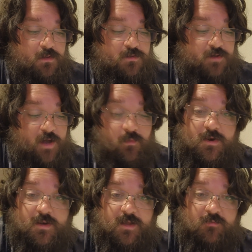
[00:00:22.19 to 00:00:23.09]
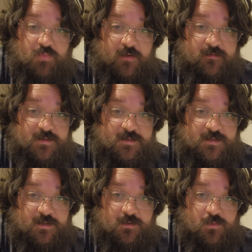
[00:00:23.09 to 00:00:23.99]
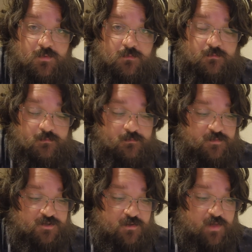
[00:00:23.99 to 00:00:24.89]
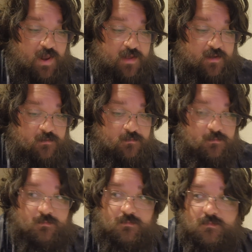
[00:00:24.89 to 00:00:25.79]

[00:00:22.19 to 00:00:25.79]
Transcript: So I wanted to get breakfast in the room so that I can